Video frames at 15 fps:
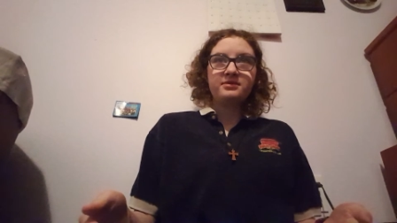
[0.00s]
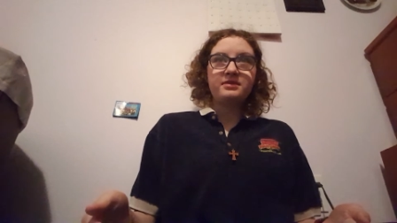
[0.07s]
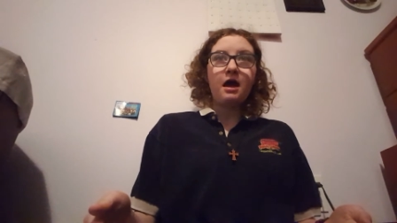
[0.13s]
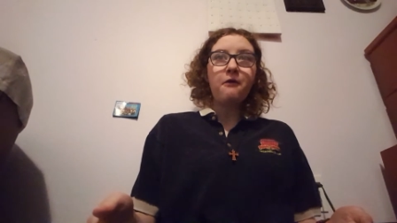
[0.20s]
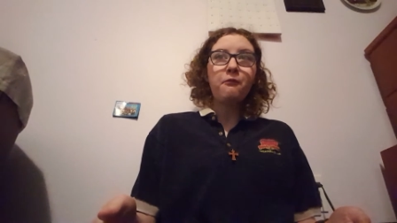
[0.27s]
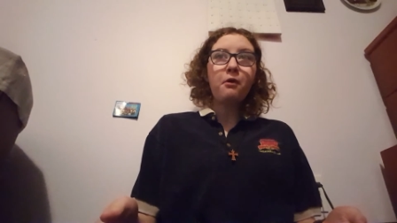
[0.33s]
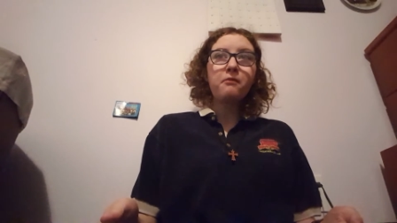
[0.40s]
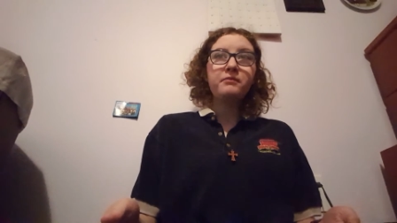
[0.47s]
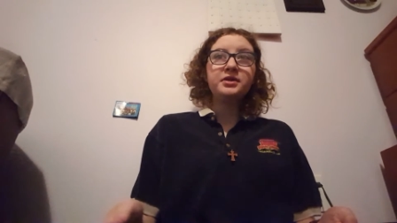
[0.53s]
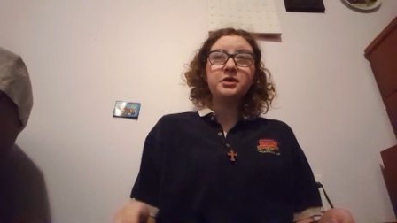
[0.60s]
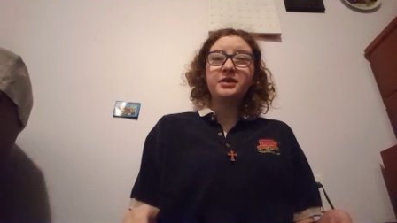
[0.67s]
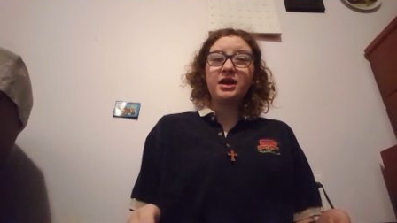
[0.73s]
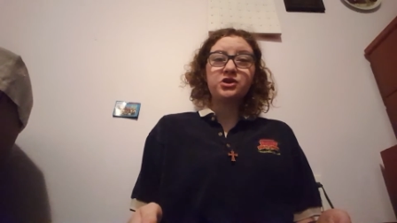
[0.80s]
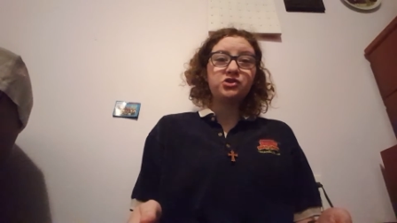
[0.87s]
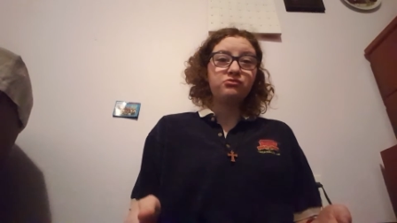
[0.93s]
that one we
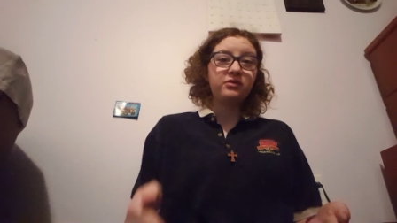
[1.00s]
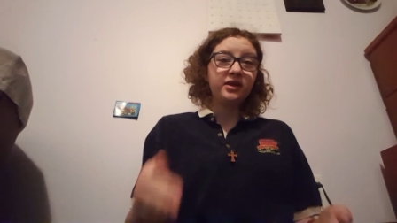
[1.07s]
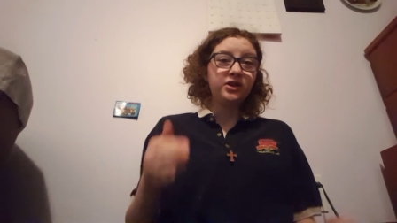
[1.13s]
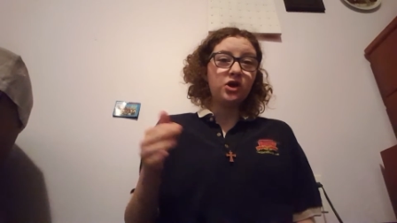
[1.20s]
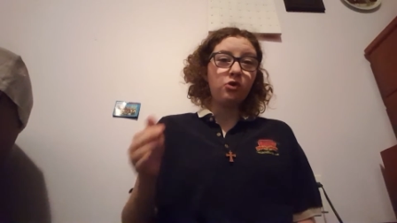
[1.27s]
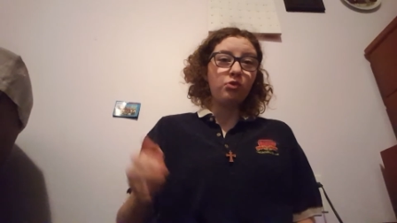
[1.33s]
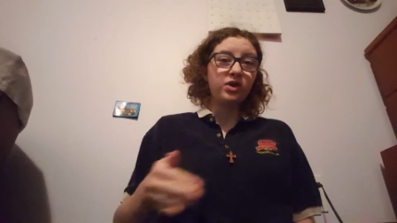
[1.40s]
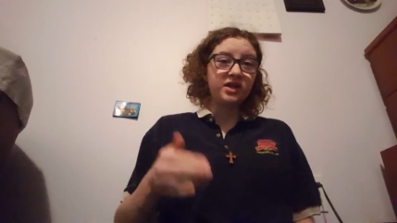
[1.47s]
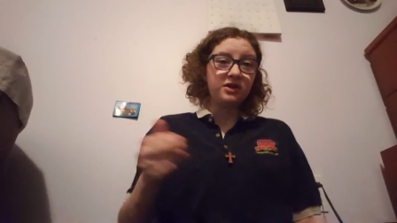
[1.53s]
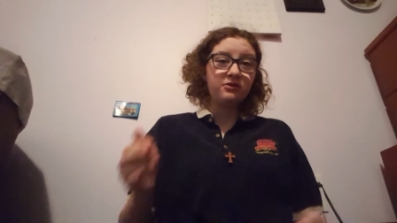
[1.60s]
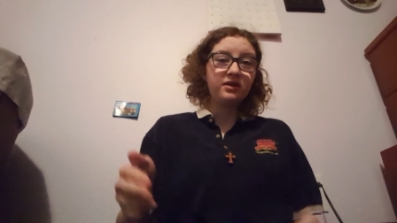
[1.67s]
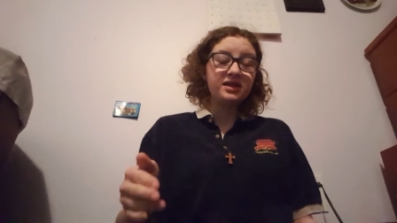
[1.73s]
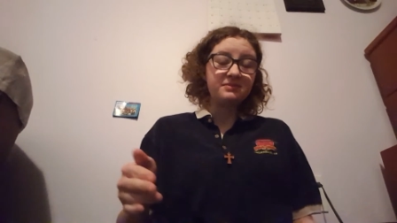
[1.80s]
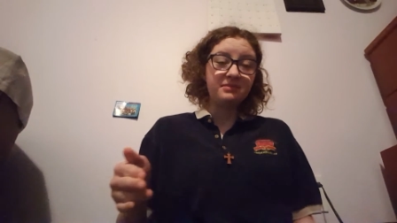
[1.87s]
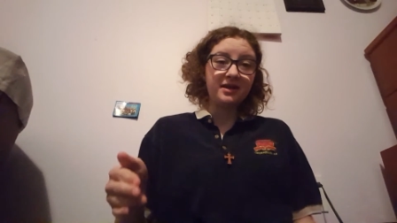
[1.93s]
don't actually really know what year
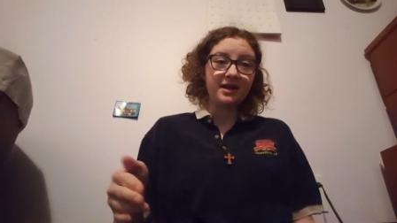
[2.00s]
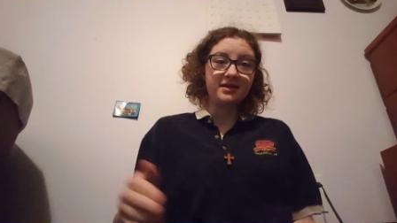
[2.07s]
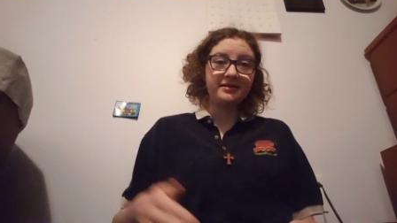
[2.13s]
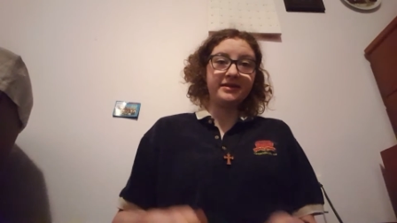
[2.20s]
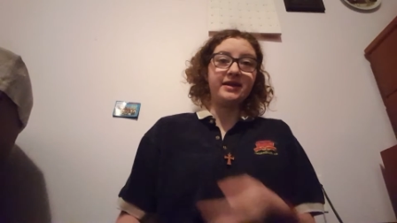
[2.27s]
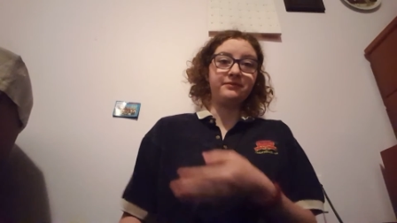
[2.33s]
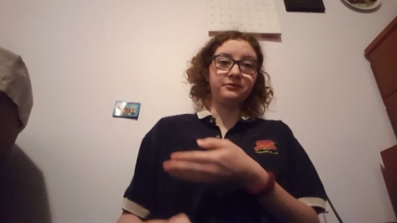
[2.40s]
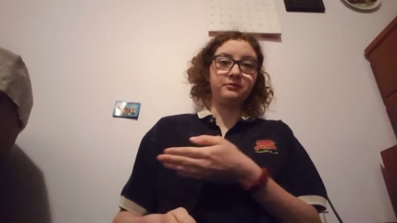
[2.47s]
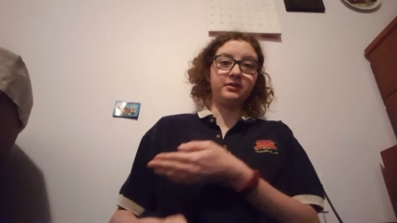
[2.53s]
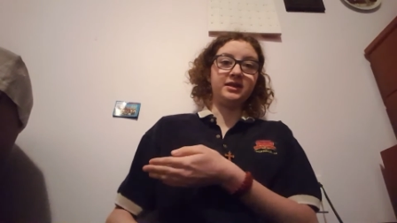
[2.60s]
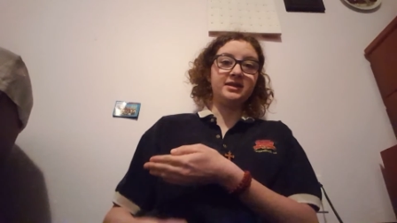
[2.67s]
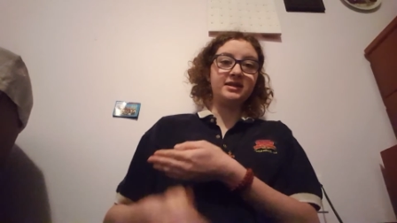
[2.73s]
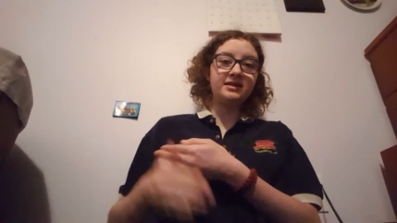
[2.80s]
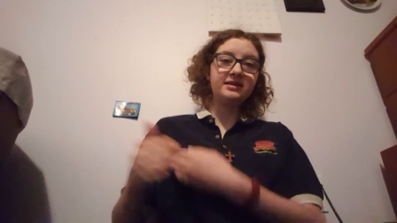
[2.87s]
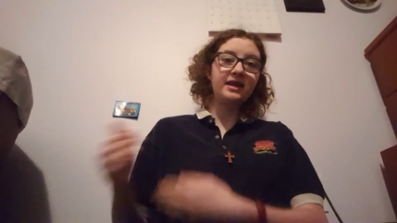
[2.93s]
it is because they never really
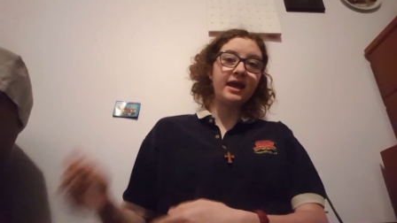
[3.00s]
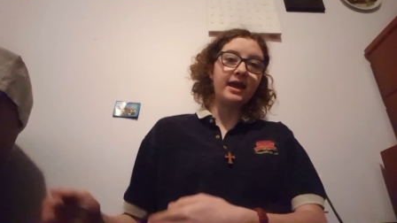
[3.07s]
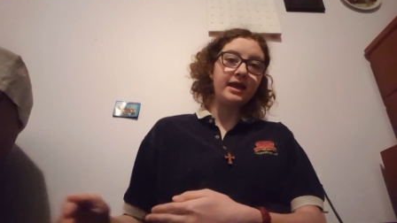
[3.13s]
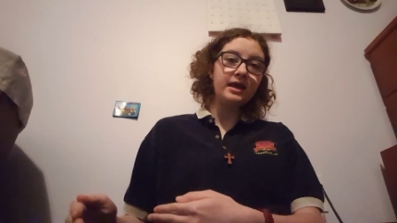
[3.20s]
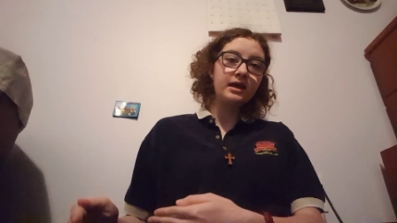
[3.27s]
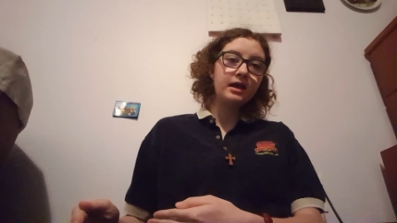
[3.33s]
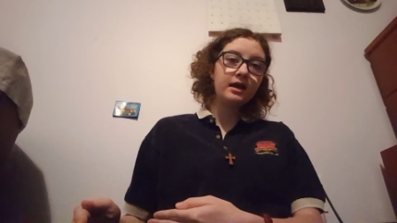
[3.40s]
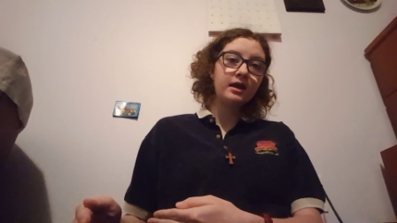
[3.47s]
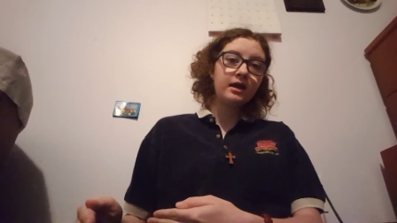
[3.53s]
say.